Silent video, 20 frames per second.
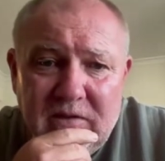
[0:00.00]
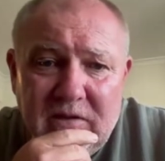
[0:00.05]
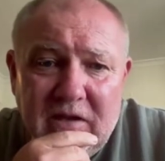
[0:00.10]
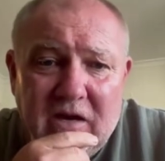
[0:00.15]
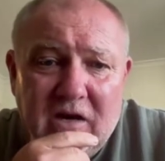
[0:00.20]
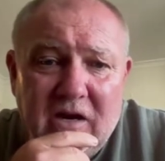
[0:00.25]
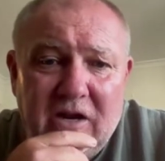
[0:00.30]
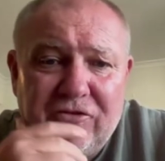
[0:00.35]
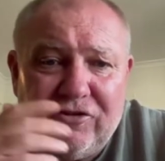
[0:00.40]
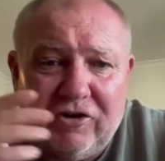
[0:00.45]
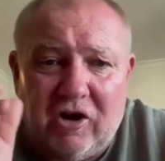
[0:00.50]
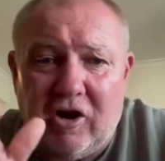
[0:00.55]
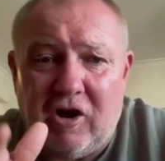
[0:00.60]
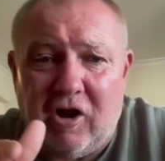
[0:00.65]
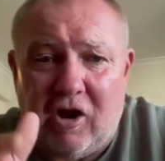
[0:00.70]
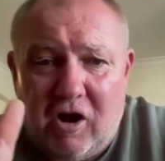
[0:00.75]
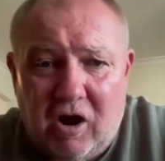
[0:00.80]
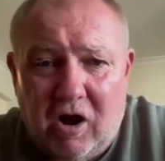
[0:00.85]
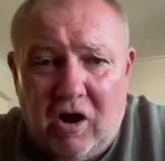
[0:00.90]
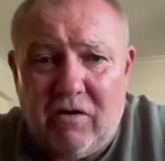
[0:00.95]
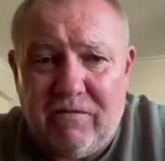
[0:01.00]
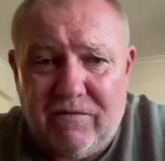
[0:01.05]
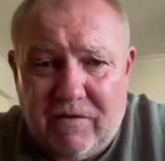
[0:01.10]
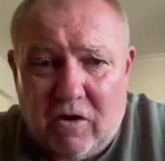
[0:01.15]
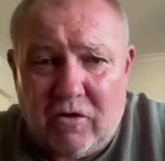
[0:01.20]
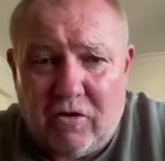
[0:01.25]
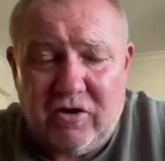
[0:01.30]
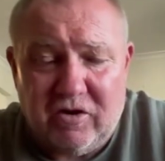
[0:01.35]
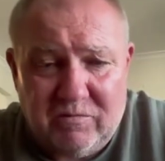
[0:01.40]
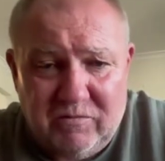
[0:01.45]
Unless you've got a high
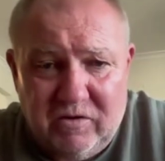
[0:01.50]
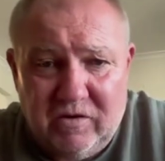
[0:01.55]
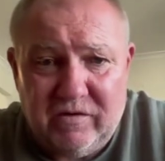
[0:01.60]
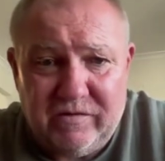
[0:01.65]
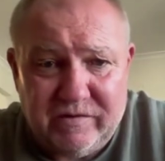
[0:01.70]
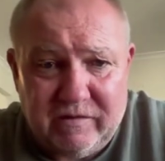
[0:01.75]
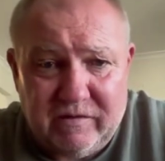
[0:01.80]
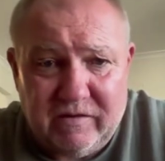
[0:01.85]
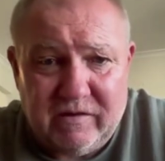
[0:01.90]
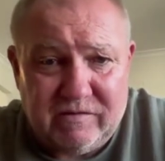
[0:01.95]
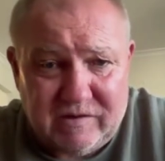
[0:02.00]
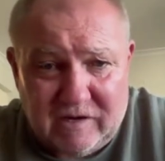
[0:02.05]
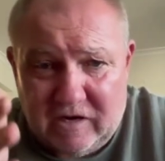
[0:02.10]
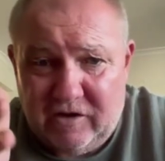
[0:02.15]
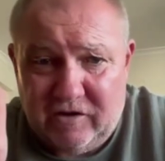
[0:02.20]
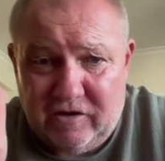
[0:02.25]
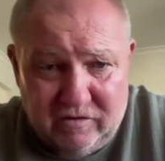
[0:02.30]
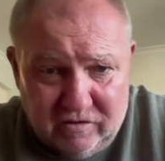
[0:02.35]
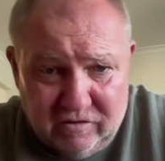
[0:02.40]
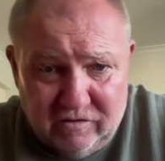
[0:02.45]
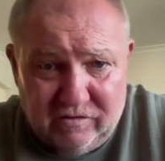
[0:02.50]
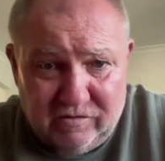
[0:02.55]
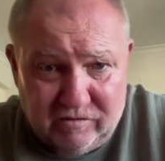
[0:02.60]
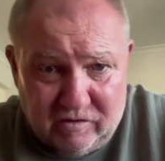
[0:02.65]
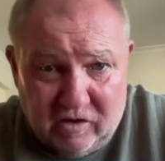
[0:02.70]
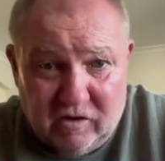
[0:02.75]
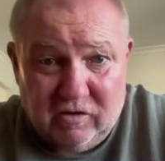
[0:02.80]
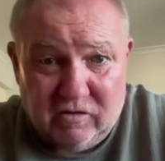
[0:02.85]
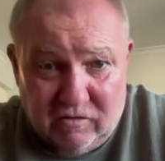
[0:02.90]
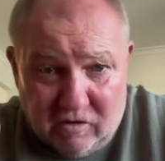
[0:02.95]
volume user that's going to use
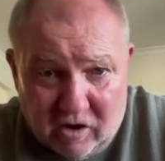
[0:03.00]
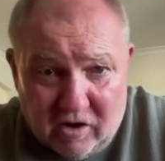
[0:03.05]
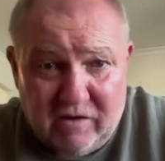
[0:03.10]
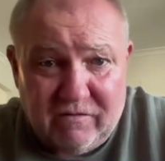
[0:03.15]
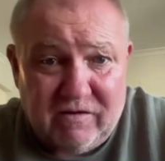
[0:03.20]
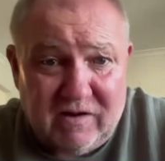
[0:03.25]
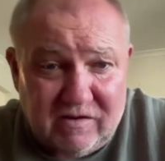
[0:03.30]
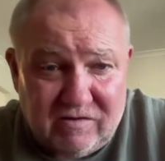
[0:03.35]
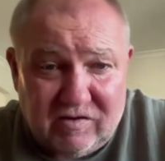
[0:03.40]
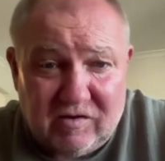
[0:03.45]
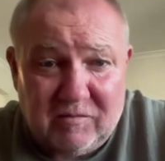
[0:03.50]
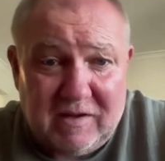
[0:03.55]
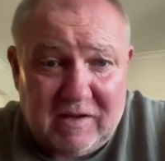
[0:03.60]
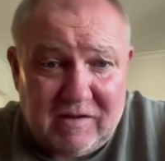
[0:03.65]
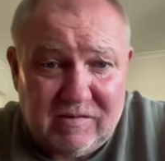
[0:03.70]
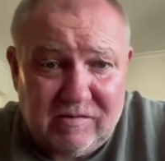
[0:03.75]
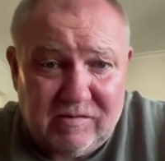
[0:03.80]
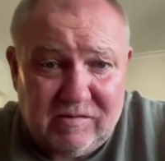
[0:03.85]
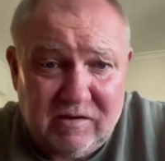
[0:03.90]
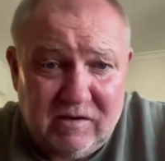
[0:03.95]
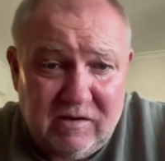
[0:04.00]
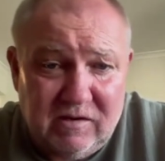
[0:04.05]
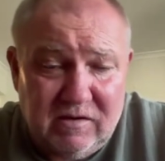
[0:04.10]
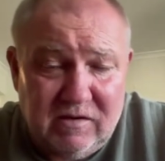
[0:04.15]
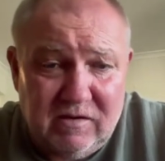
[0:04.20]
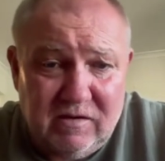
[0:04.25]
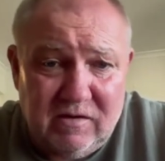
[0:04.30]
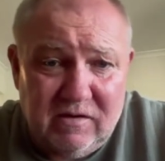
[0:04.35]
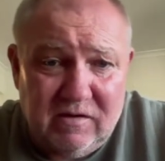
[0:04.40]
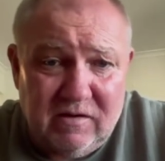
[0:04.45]
a lot of SMS,
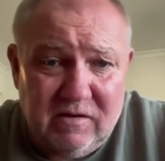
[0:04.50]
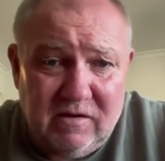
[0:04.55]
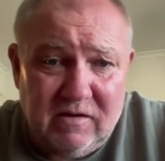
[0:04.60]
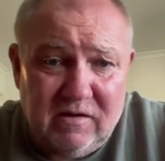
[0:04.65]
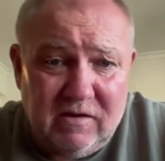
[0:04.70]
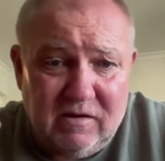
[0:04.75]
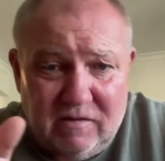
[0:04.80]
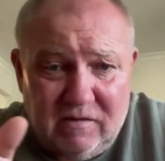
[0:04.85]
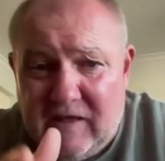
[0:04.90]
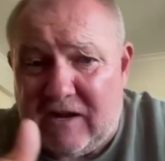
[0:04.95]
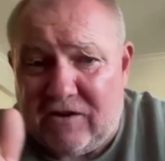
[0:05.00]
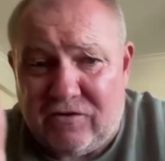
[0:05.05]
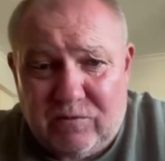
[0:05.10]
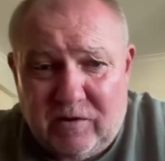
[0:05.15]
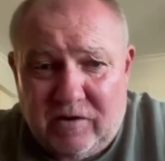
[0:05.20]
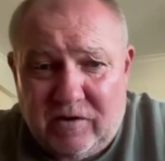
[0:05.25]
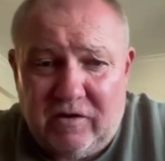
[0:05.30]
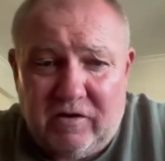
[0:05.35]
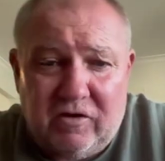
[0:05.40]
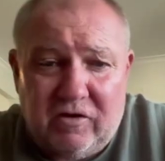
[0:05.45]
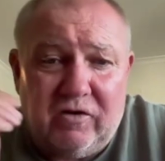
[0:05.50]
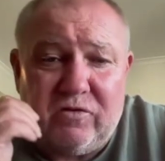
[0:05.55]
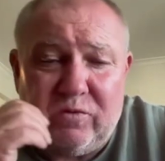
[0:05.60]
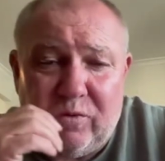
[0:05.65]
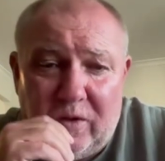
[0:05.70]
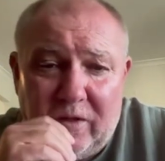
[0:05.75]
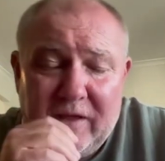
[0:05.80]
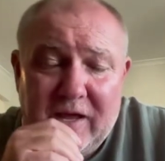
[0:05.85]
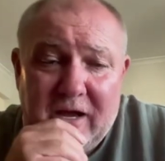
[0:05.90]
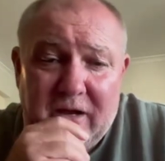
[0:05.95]
that's when you do
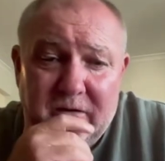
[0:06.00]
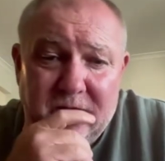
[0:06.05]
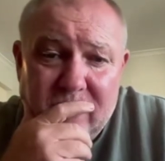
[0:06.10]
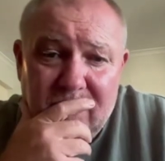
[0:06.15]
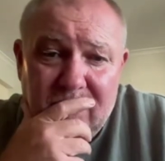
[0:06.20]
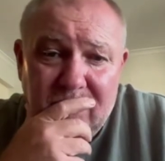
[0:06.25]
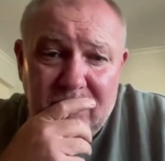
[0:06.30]
Twilio.